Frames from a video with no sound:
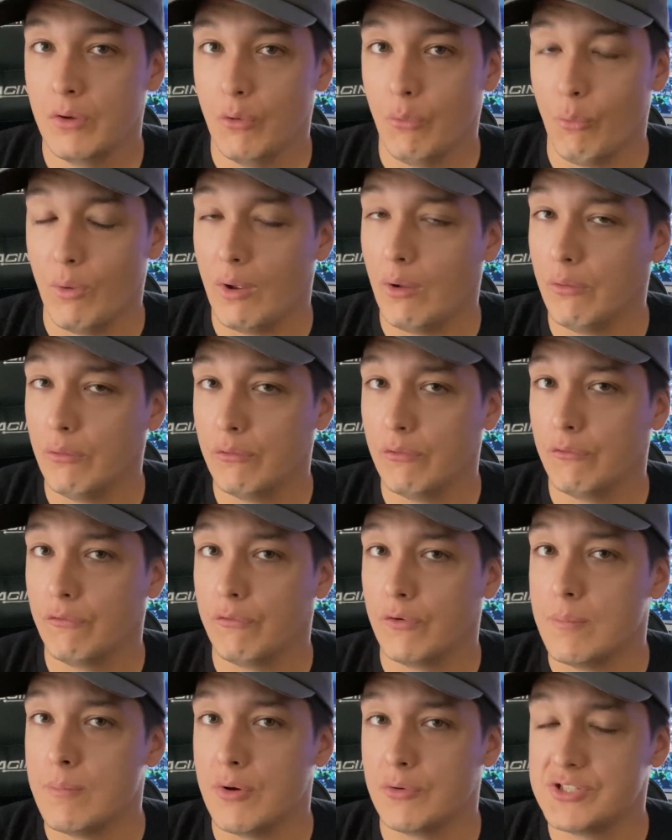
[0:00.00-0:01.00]
Well,
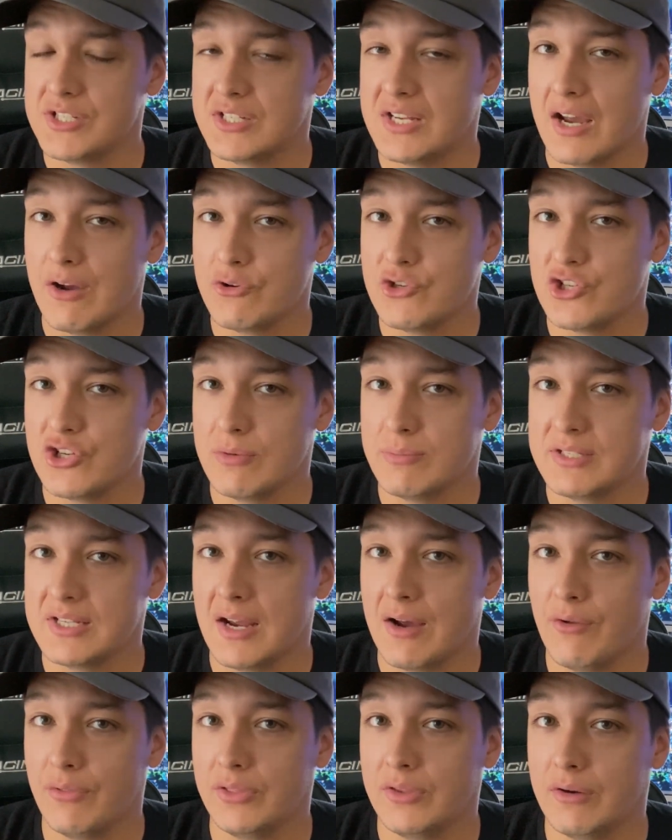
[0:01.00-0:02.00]
for most townships
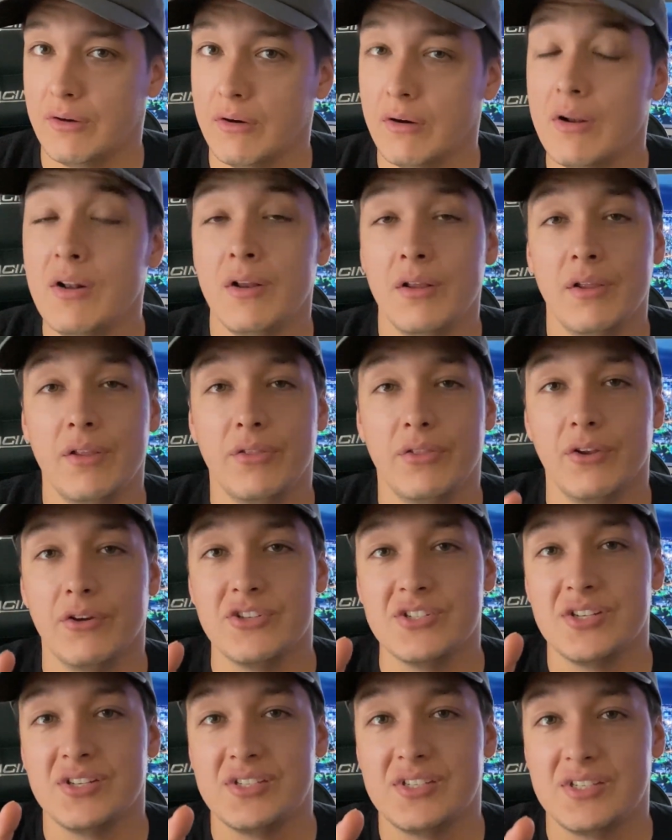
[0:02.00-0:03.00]
out there,
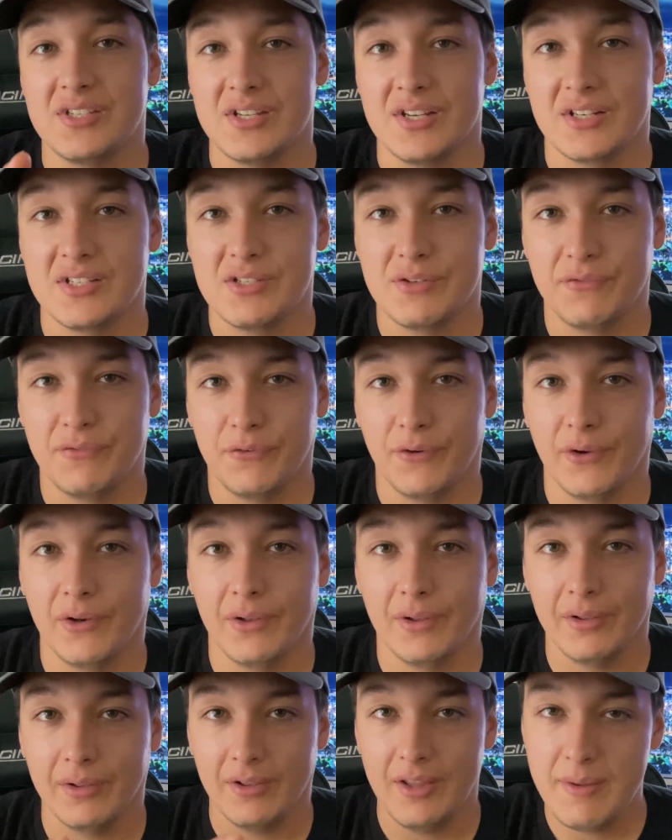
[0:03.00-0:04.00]
there's a
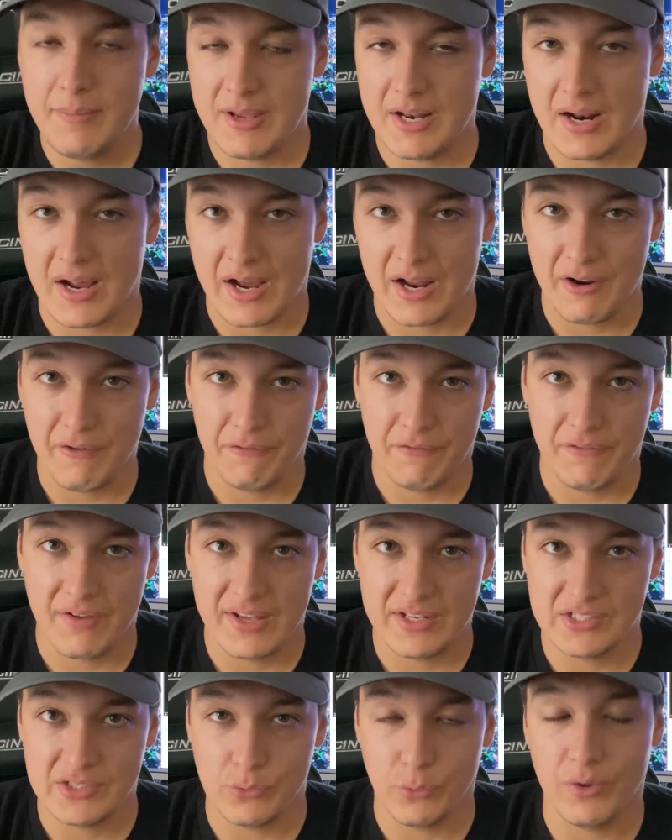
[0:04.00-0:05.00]
6-foot limit on a
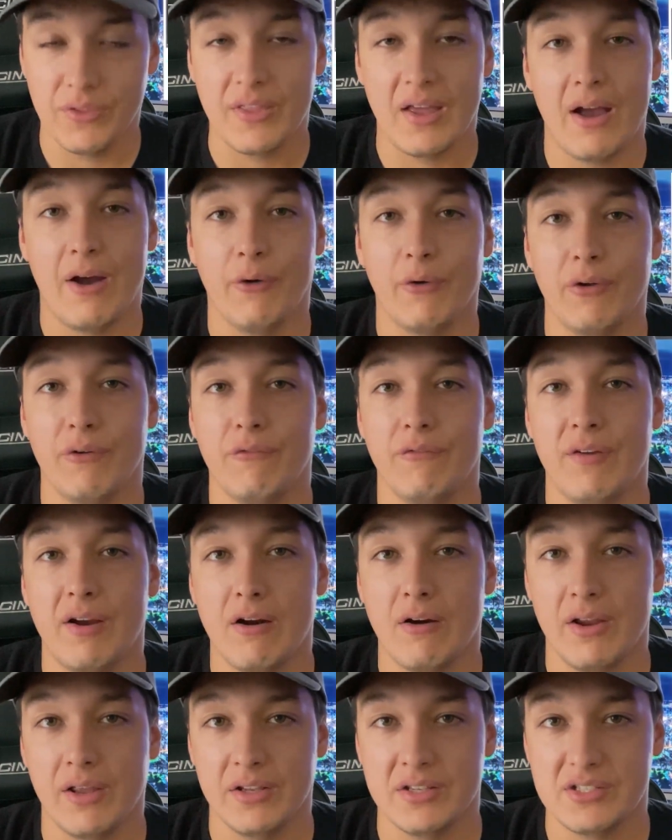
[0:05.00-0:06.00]
fence without a
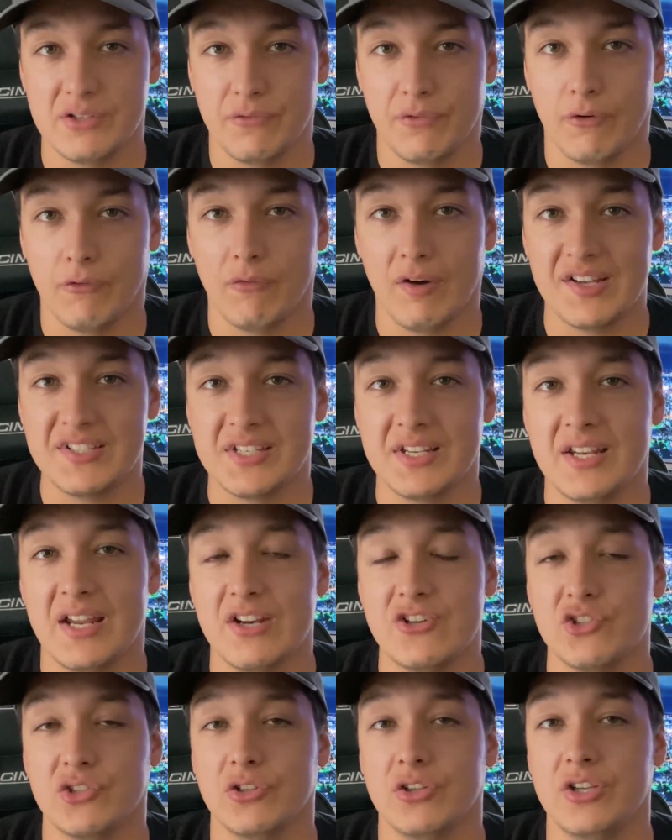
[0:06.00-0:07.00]
variance for
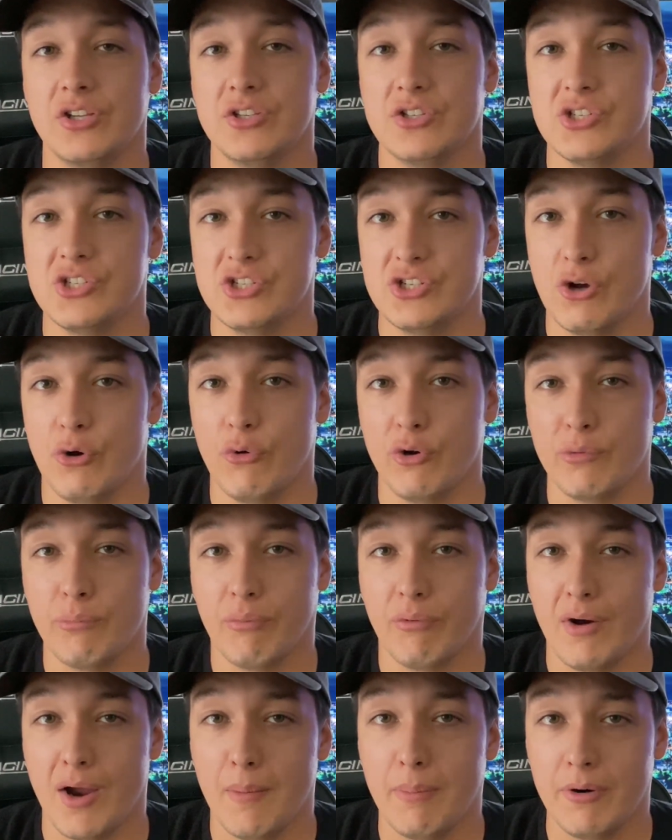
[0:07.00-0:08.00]
residentially zoned
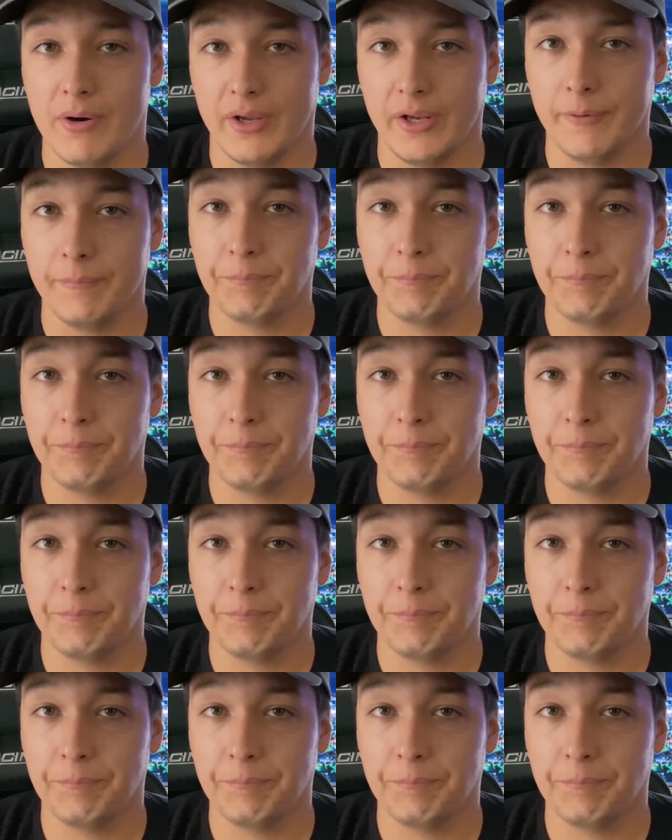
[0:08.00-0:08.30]
property.